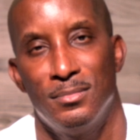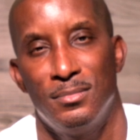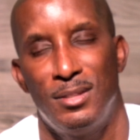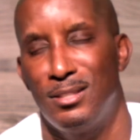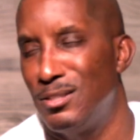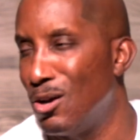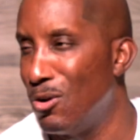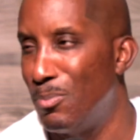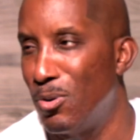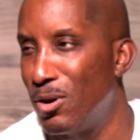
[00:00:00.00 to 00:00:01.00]
This is so
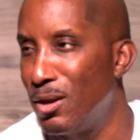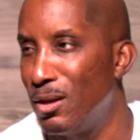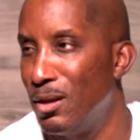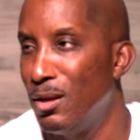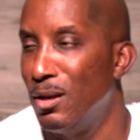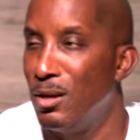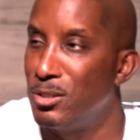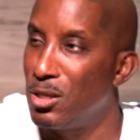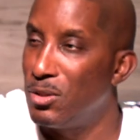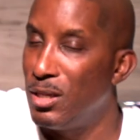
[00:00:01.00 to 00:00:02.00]
important.
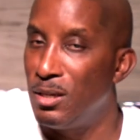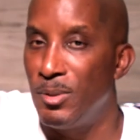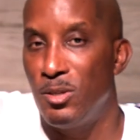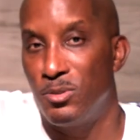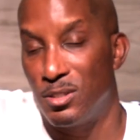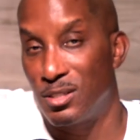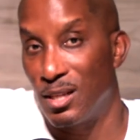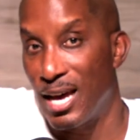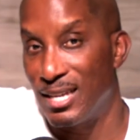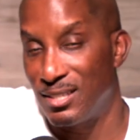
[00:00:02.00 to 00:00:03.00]
So the enemy uses
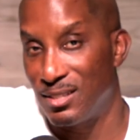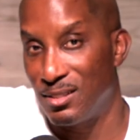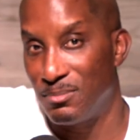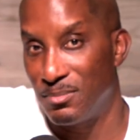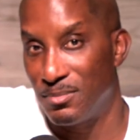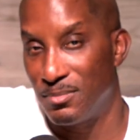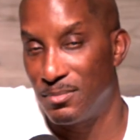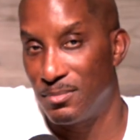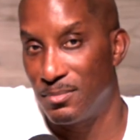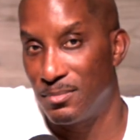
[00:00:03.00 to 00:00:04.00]
classism
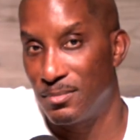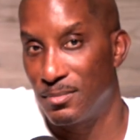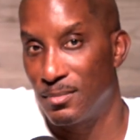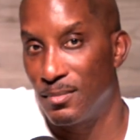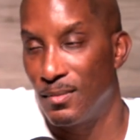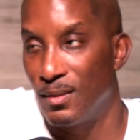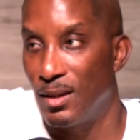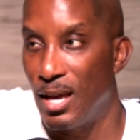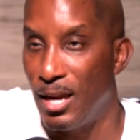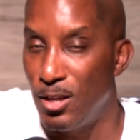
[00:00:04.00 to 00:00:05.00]

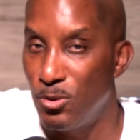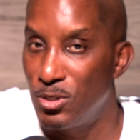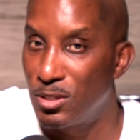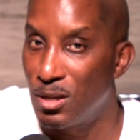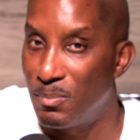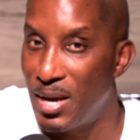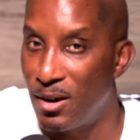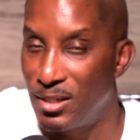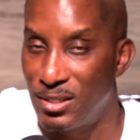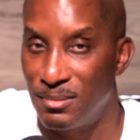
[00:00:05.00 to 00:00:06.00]
and he uses
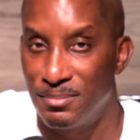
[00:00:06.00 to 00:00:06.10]
comparison.